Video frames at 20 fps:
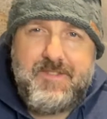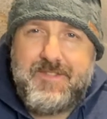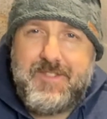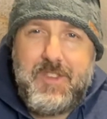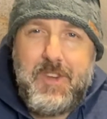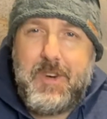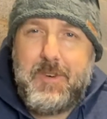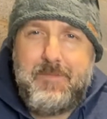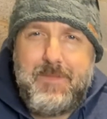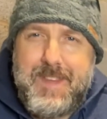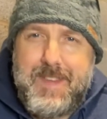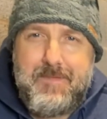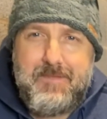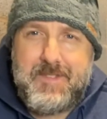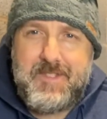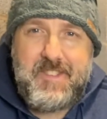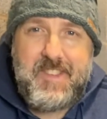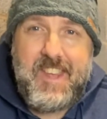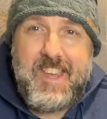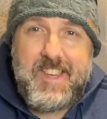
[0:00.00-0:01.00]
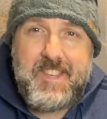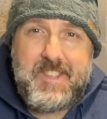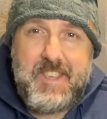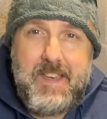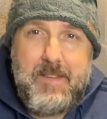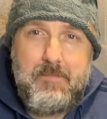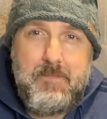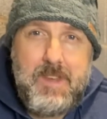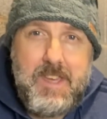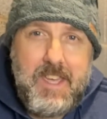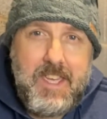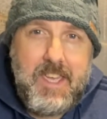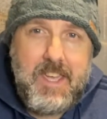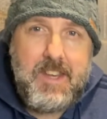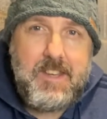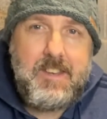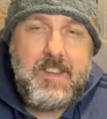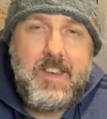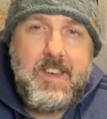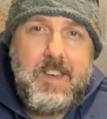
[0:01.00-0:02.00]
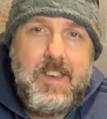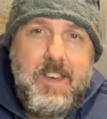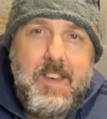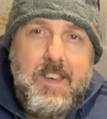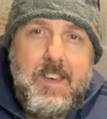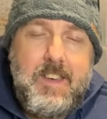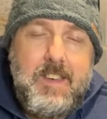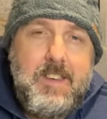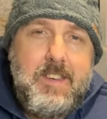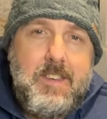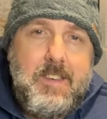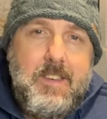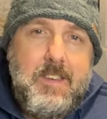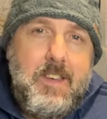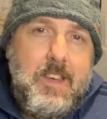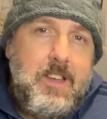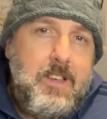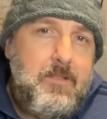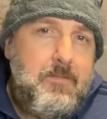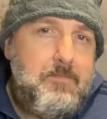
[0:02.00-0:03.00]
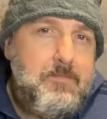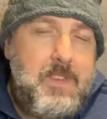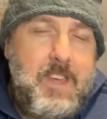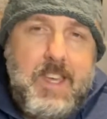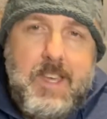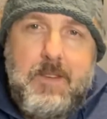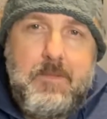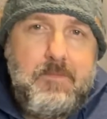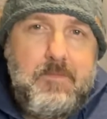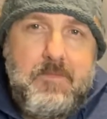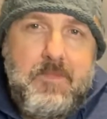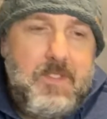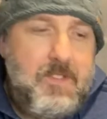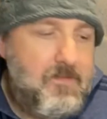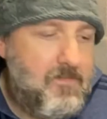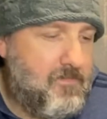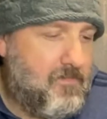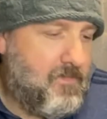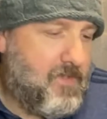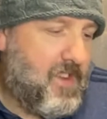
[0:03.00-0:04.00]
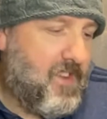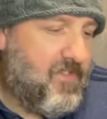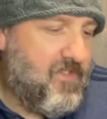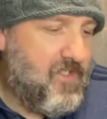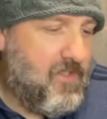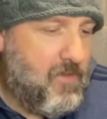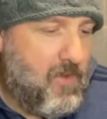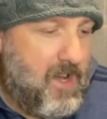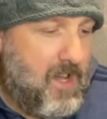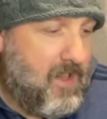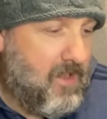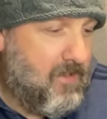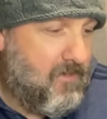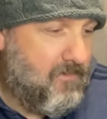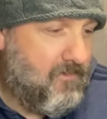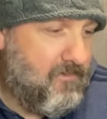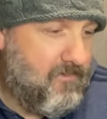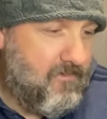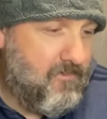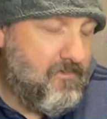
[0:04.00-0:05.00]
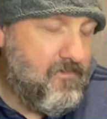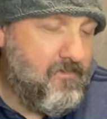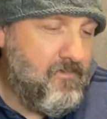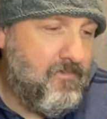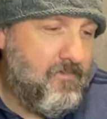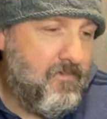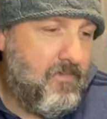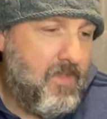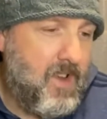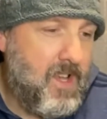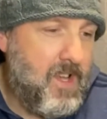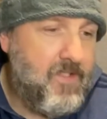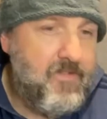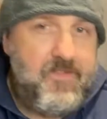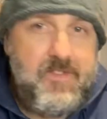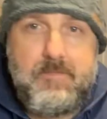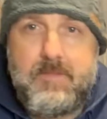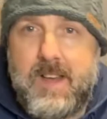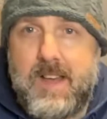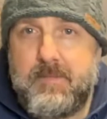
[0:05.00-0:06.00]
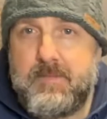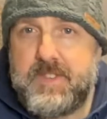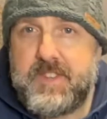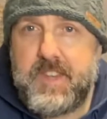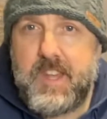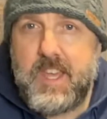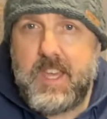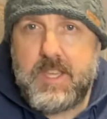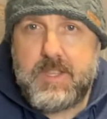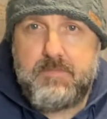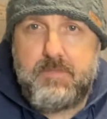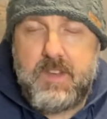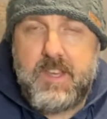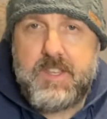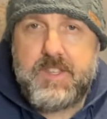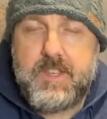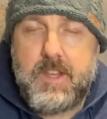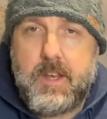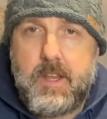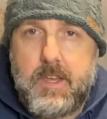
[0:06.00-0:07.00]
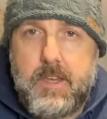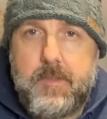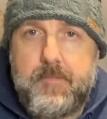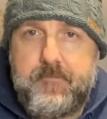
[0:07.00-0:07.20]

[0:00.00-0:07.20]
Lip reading: Don't make the mistakes I'm making. Make them different. Well, learn from my mistakes basically.